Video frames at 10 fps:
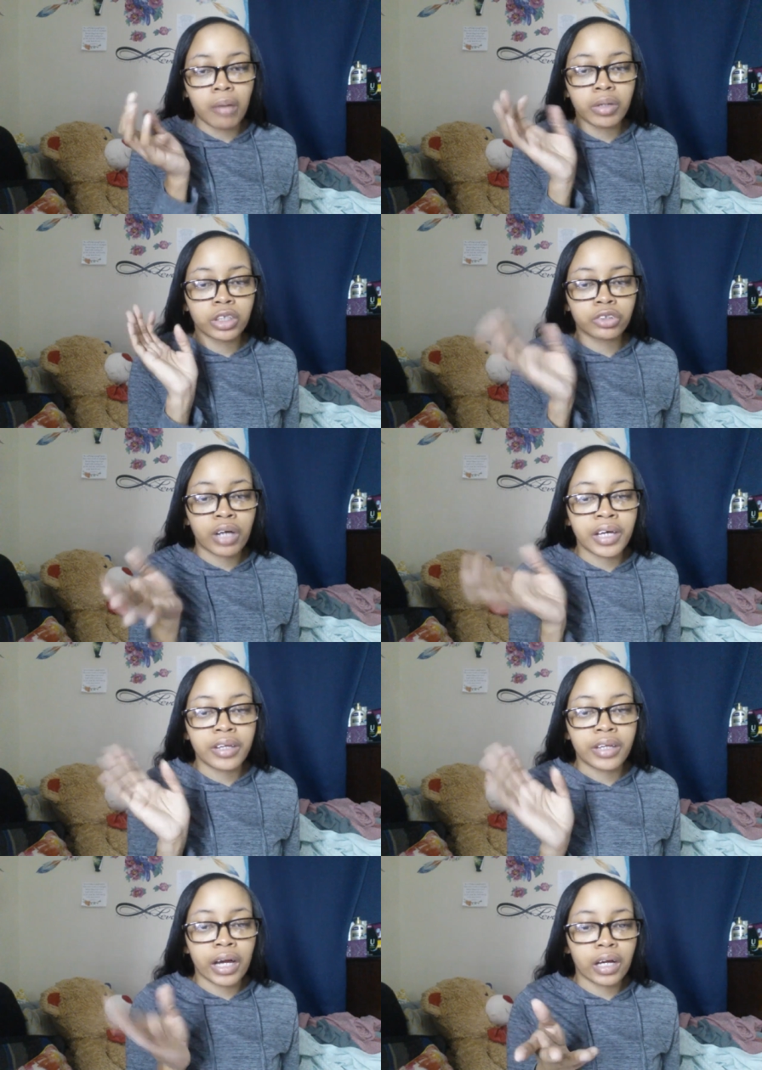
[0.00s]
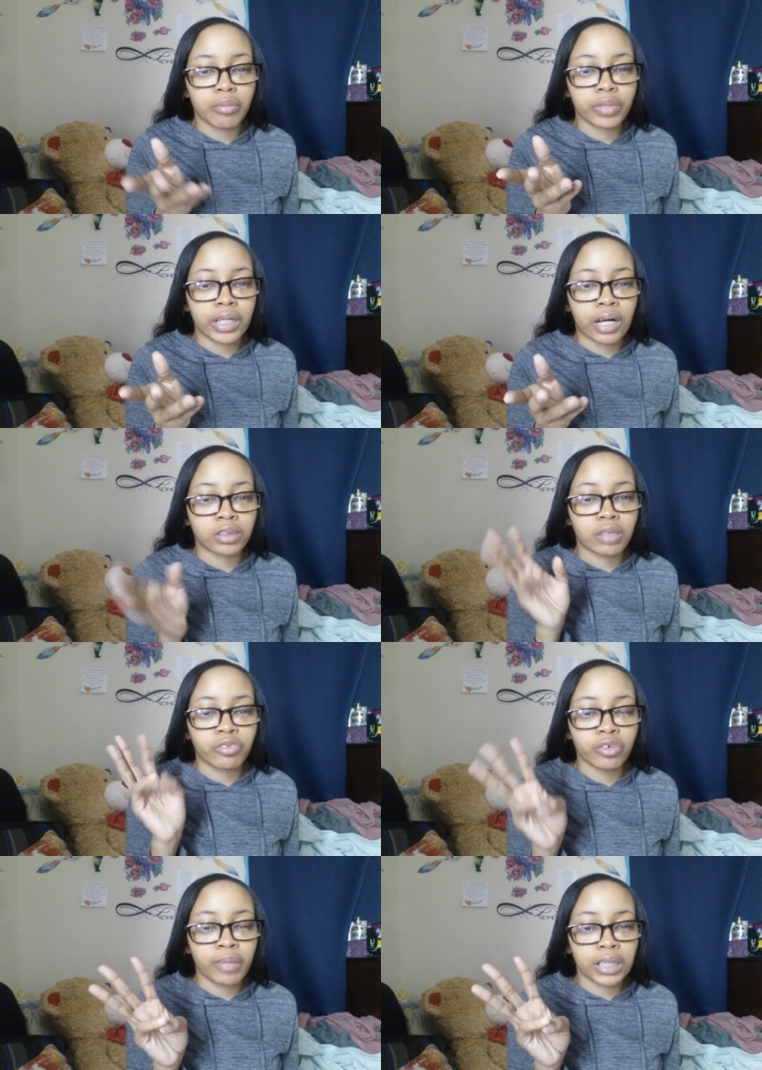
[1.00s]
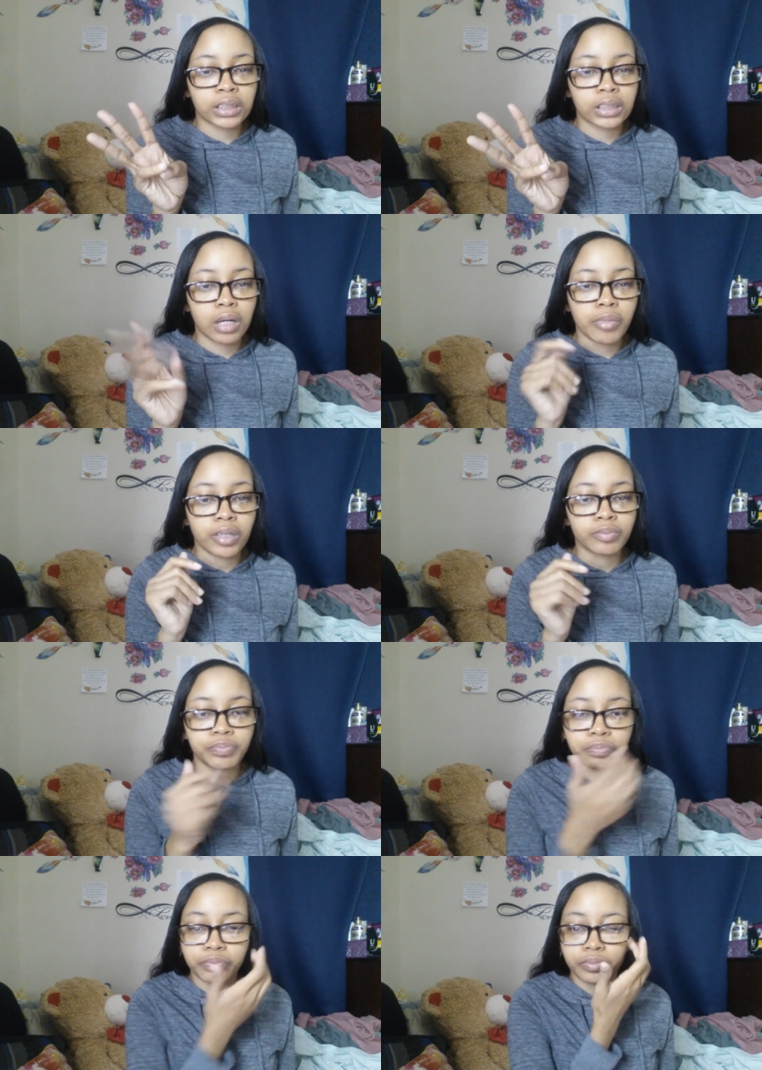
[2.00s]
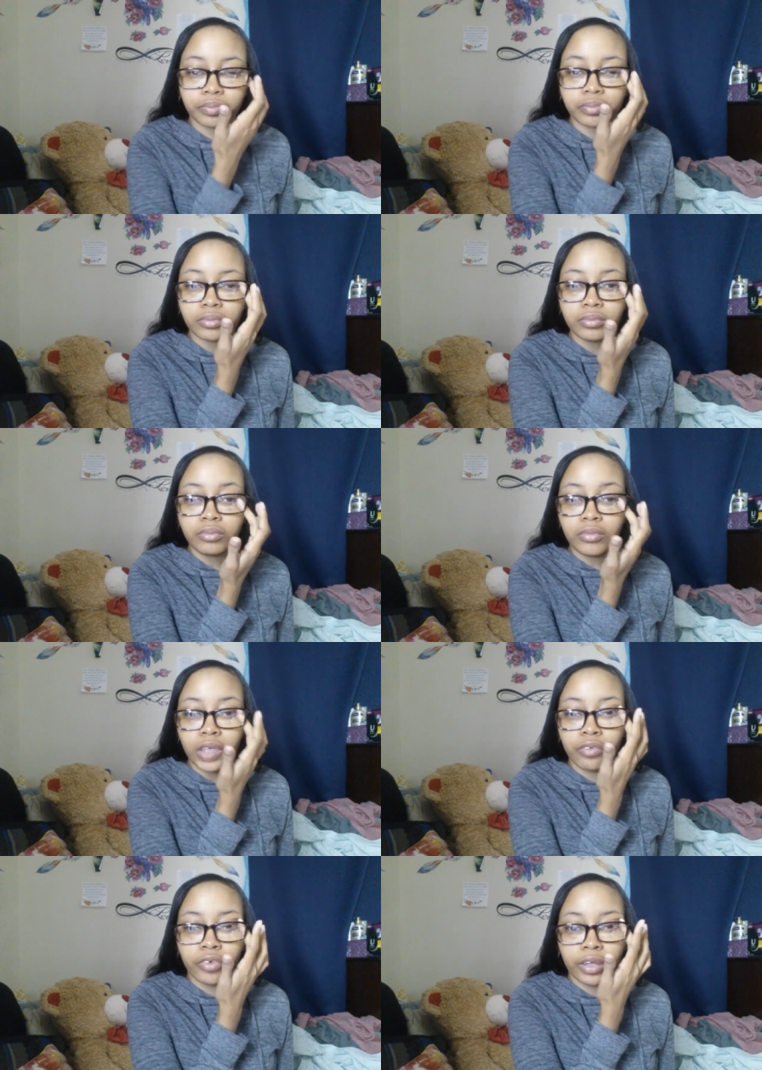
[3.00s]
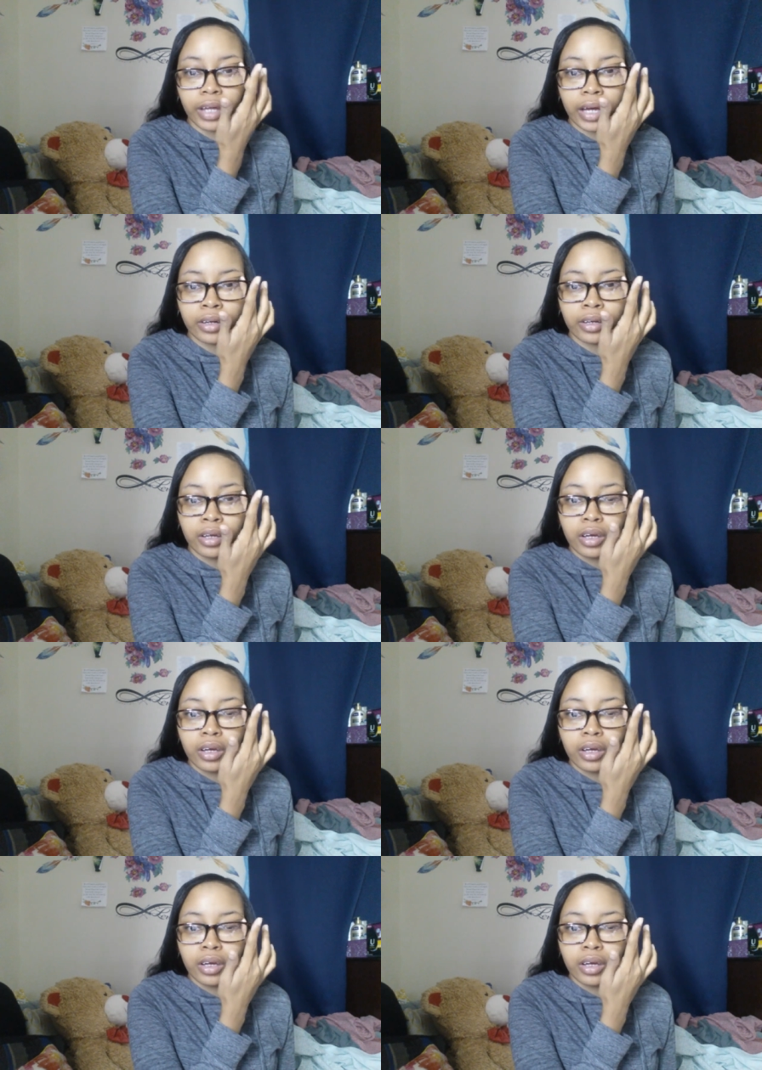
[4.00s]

I'm gonna try that company out. So I have three boxes coming for that.